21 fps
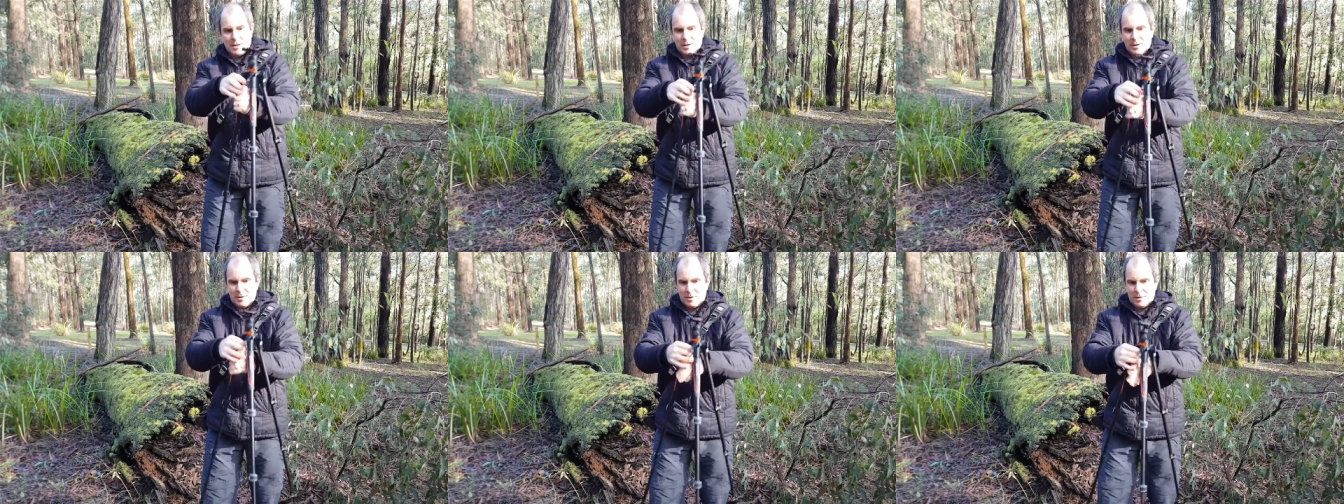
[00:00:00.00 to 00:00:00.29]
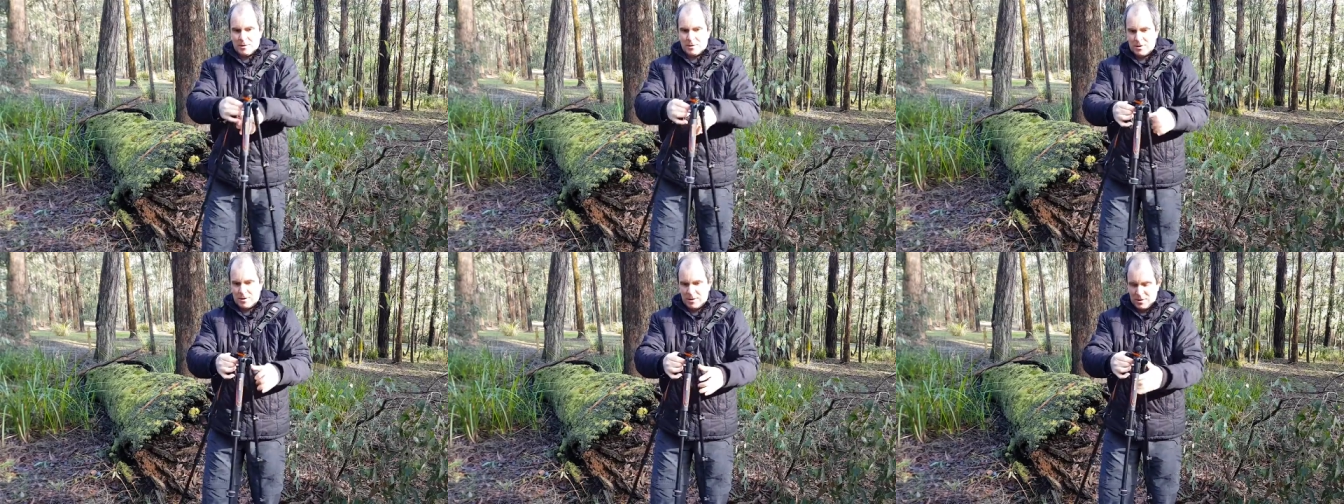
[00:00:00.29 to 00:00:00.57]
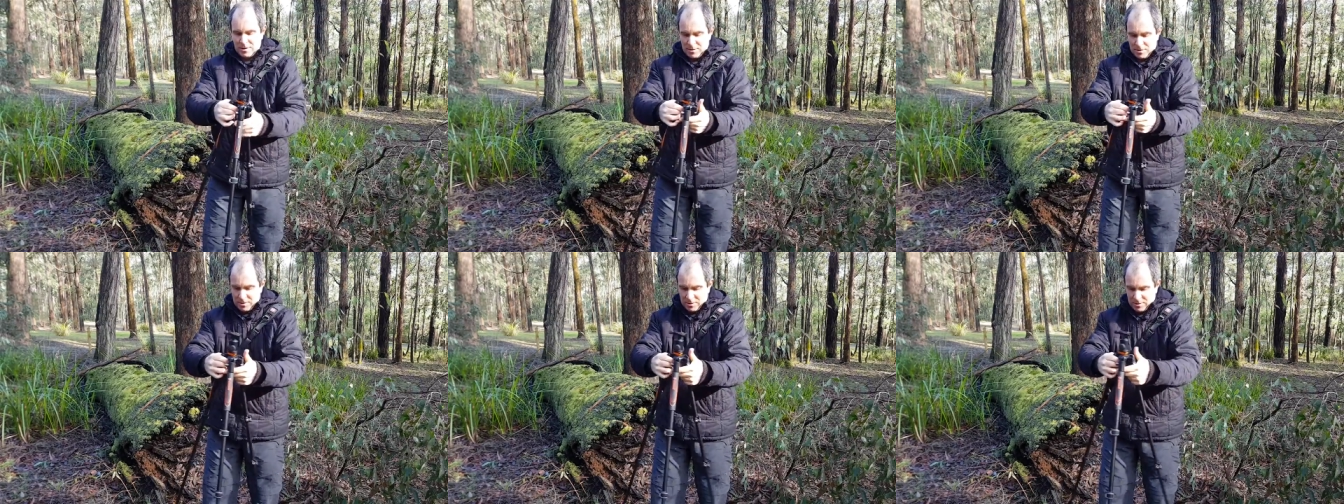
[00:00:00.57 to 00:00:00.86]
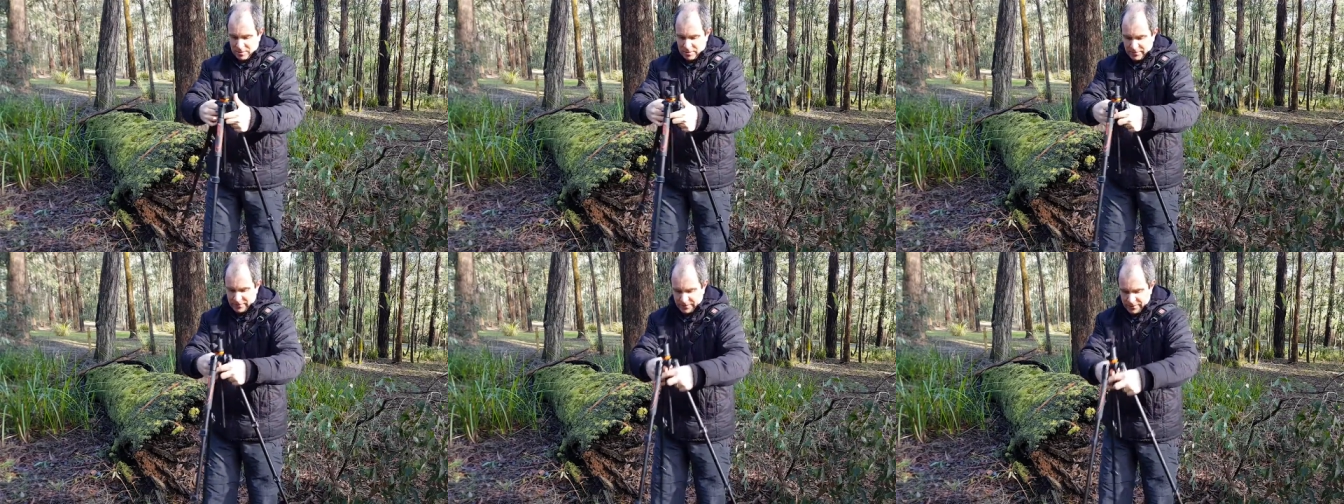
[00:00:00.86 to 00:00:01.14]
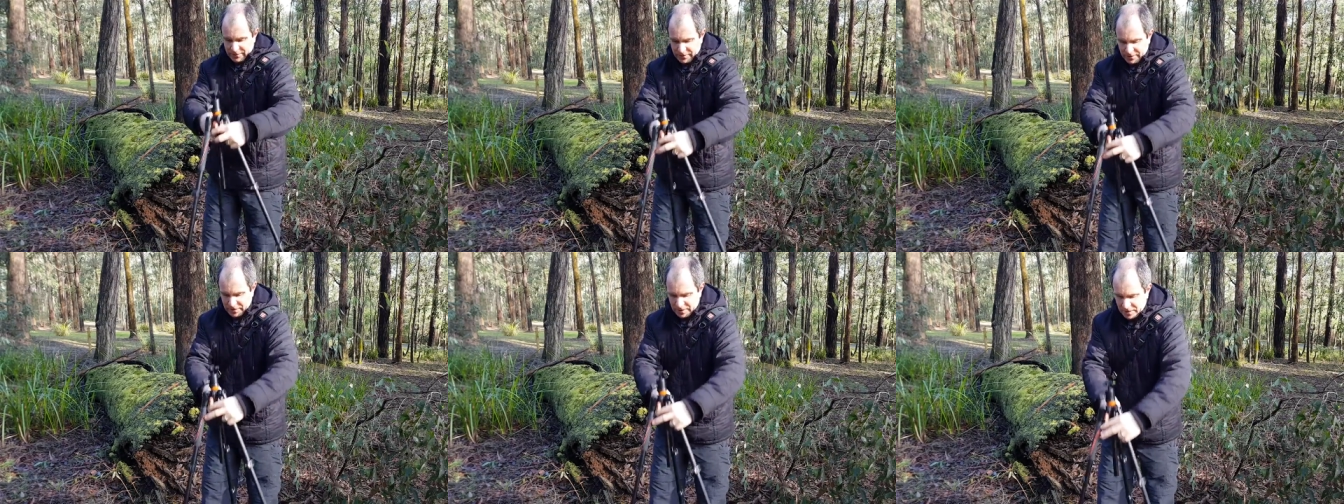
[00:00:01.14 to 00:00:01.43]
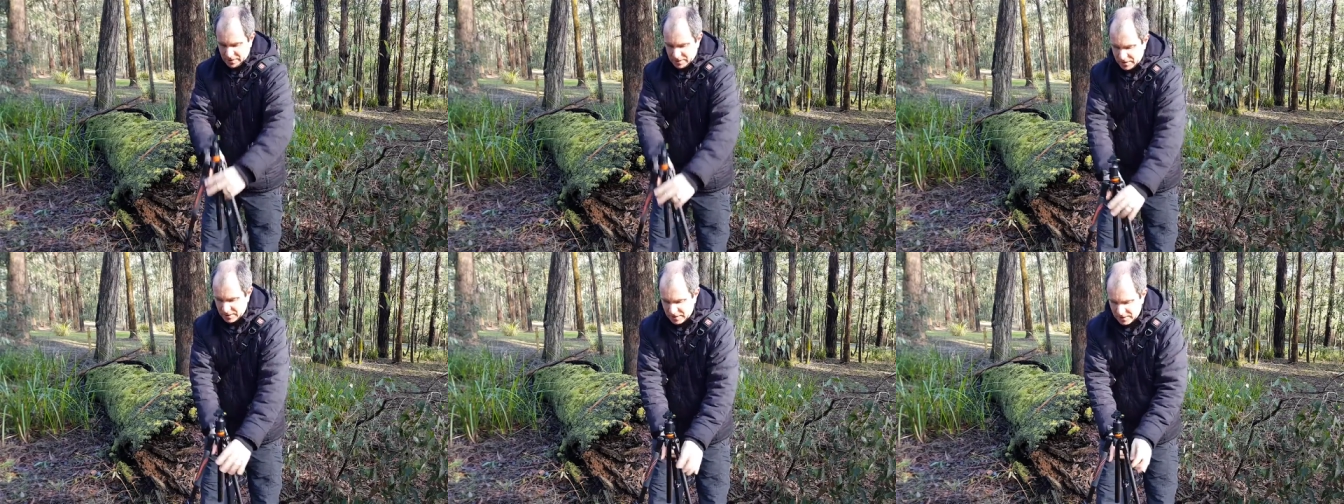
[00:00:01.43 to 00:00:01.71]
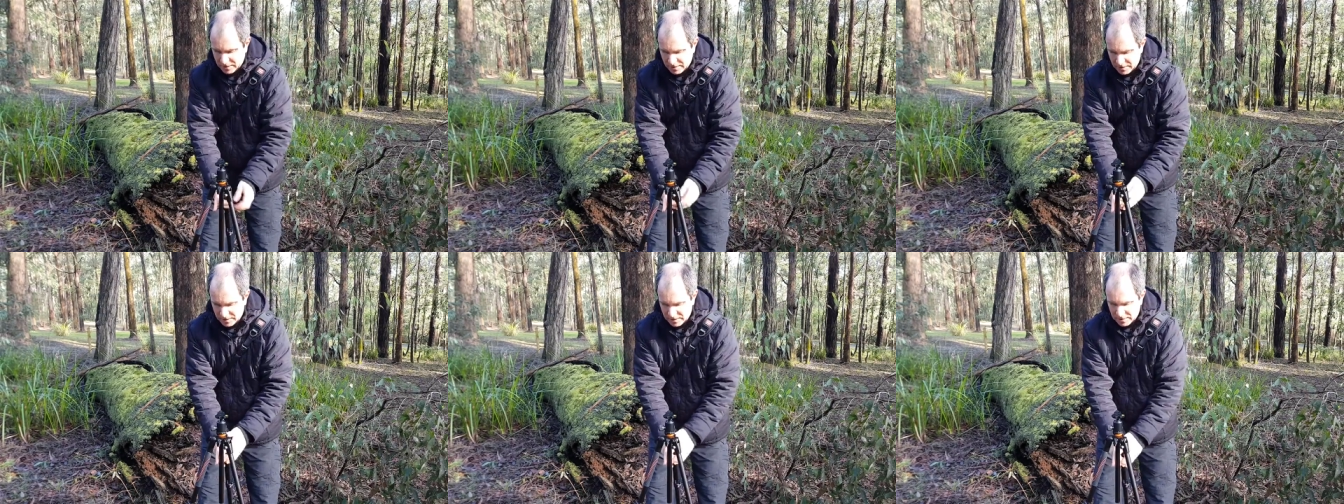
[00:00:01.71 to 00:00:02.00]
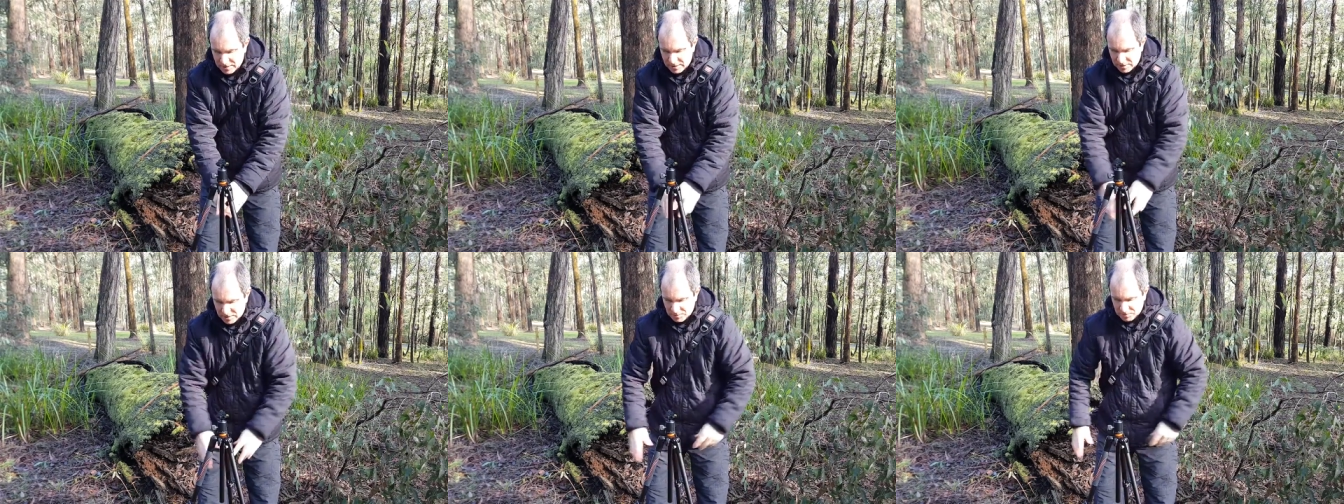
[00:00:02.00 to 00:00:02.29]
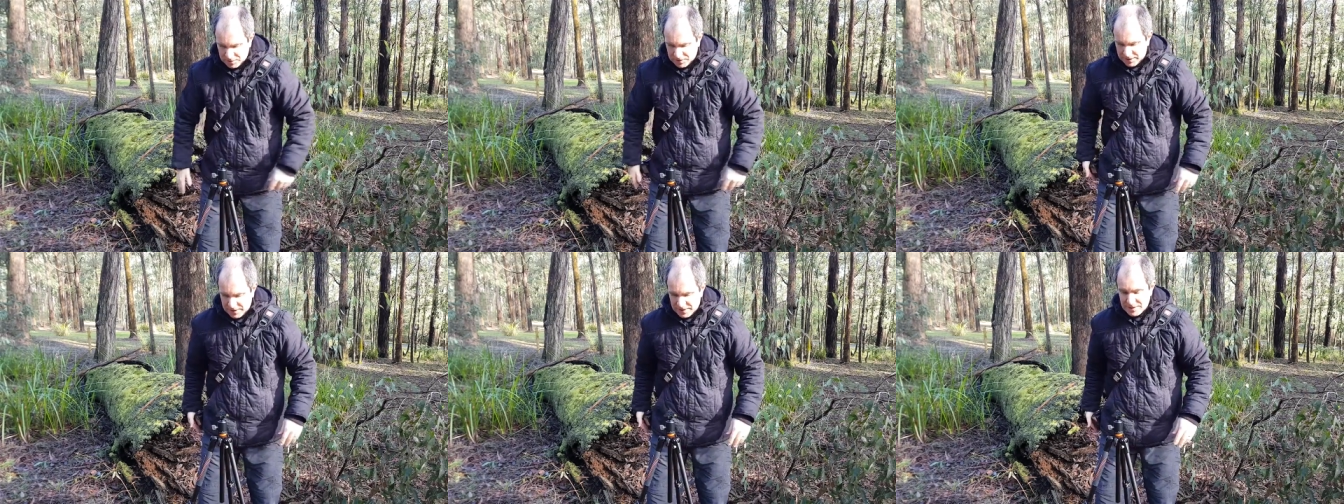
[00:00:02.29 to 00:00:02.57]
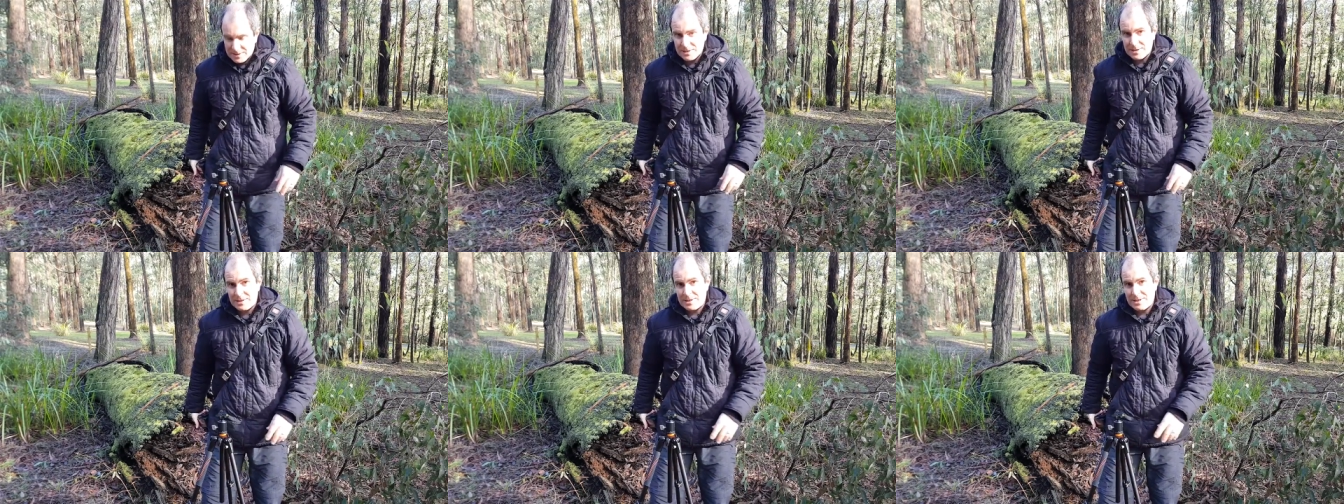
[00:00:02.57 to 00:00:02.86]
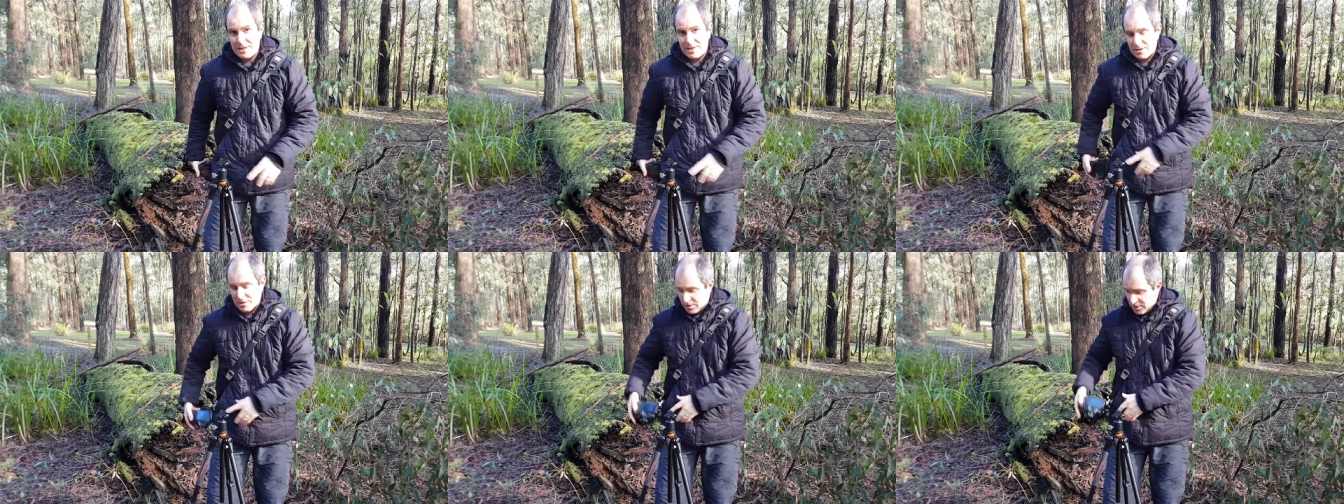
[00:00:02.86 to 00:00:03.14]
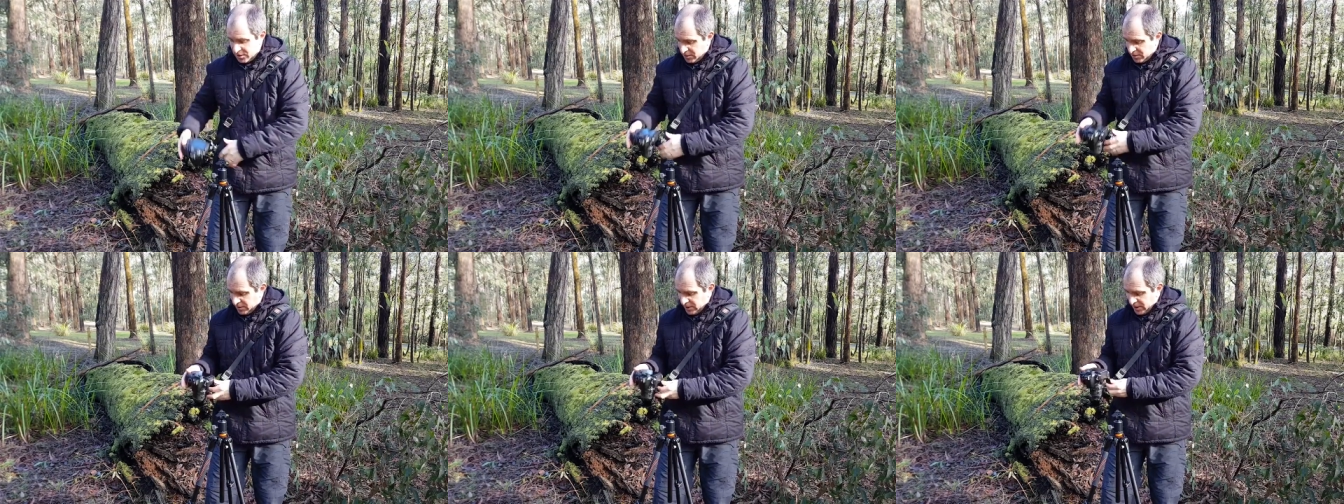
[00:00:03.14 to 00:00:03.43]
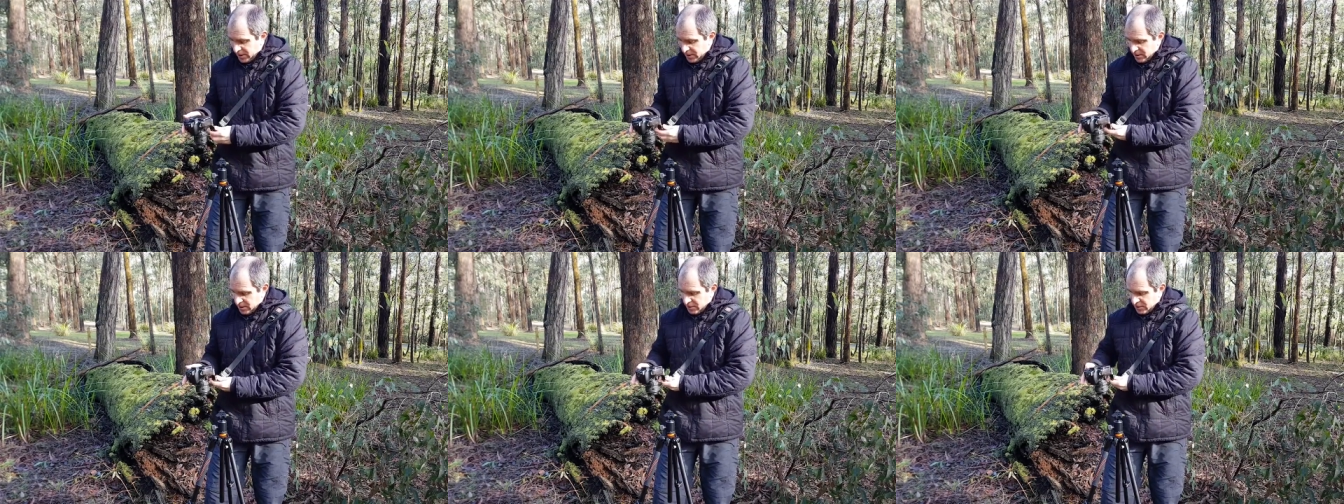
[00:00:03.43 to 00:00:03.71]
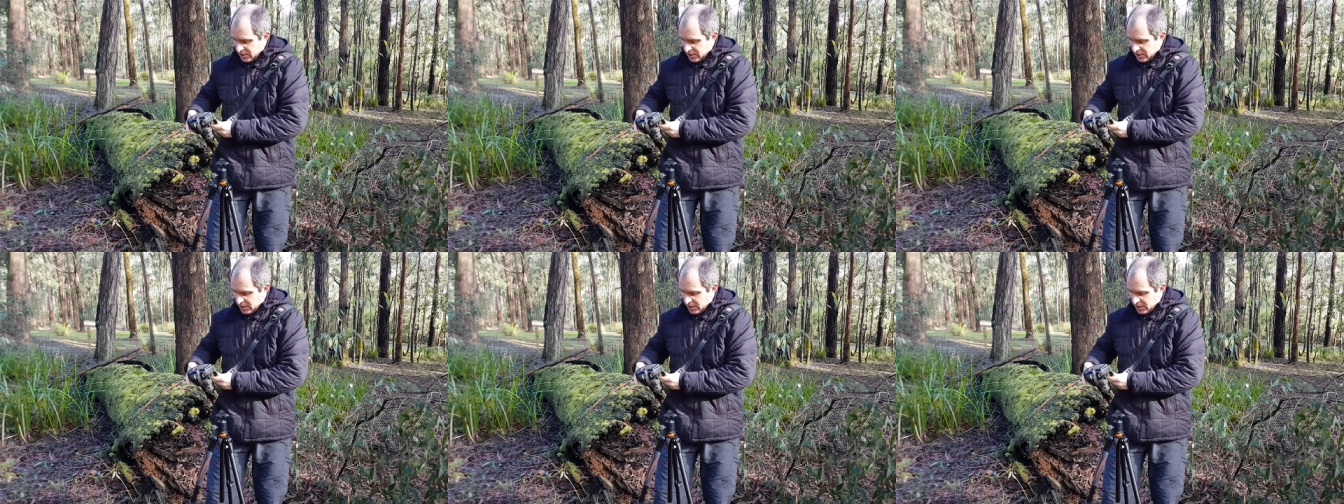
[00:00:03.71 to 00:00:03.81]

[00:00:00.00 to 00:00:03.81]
Lock it off. Place it down on the ground and